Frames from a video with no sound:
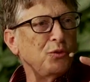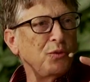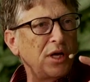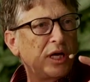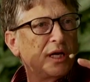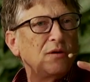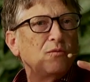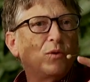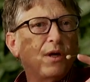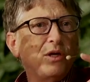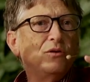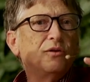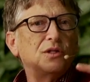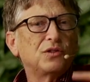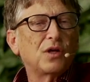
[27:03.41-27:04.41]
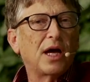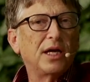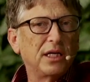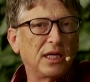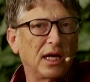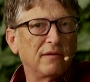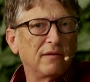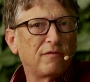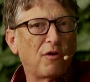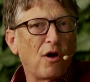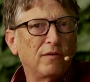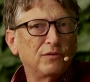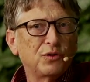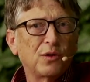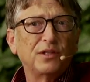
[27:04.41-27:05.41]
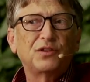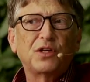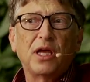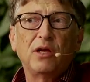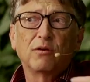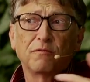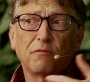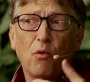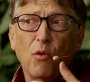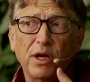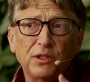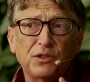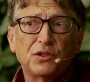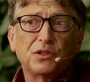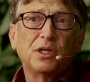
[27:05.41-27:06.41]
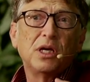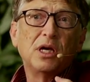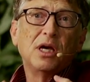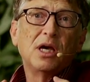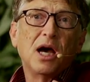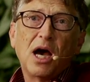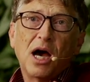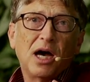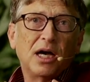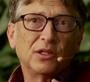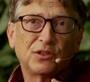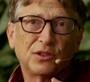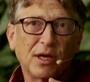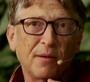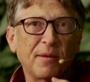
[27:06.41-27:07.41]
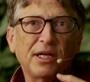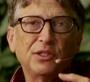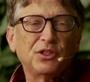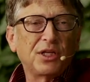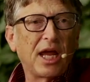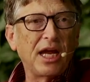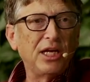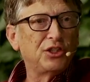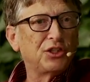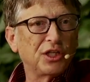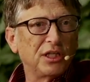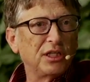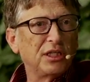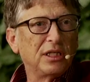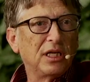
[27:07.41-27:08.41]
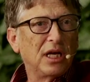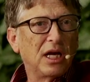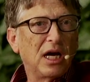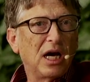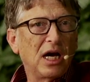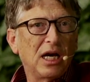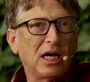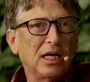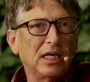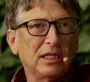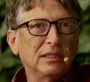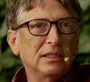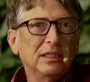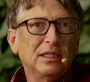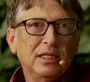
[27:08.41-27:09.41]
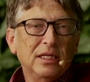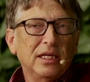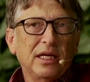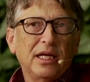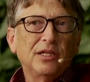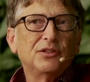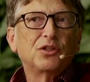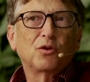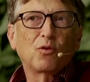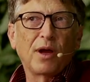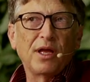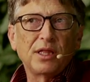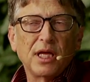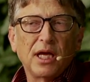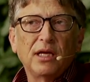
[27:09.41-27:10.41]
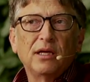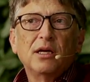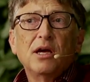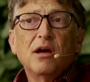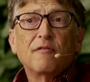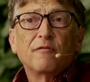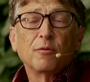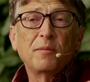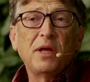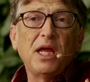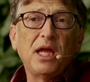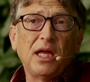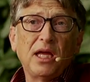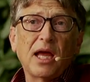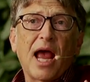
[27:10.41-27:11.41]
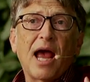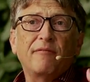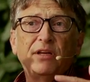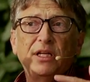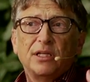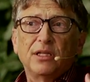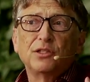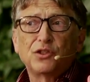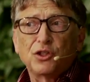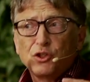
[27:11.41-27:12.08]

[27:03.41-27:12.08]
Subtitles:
you in when you decide to get involved. So I'd say your voice, some education is a great thing. For me, having it as a